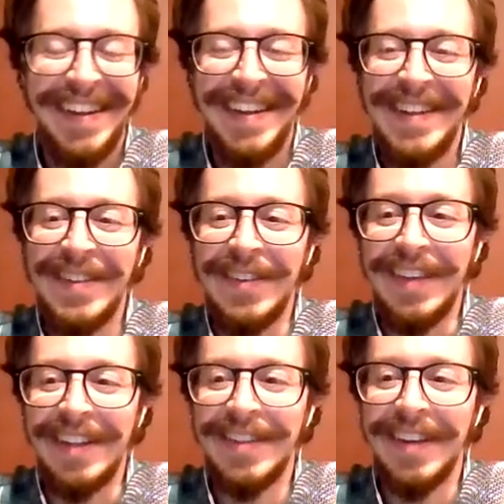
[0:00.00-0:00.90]
True
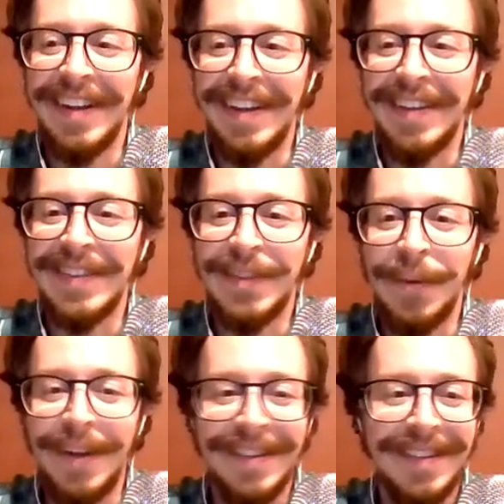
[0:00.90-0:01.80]
that. So yeah, there's two
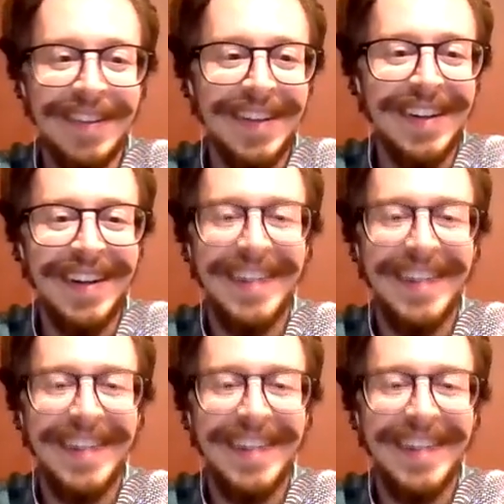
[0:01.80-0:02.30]
ways to look at it.